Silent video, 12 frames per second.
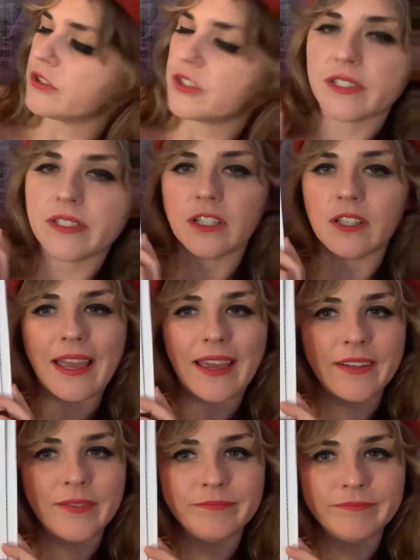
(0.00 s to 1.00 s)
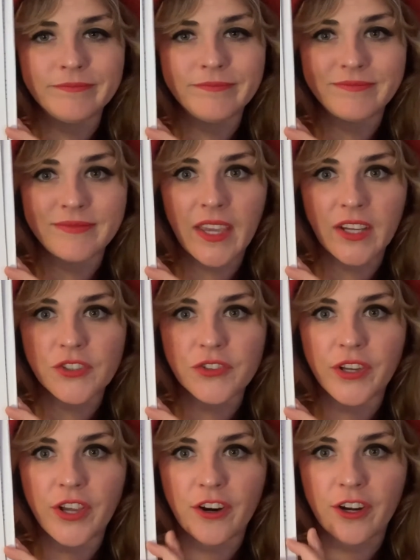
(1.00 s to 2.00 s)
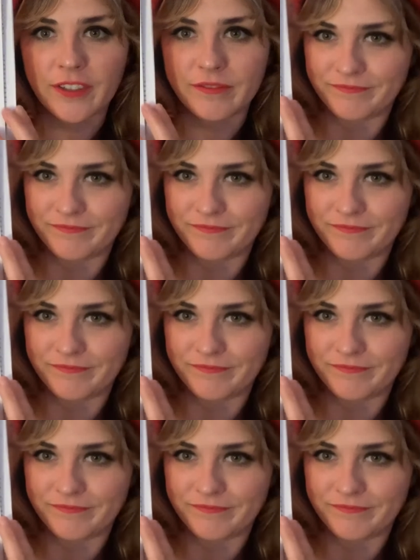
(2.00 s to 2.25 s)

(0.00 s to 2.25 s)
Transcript: still had extra yarn.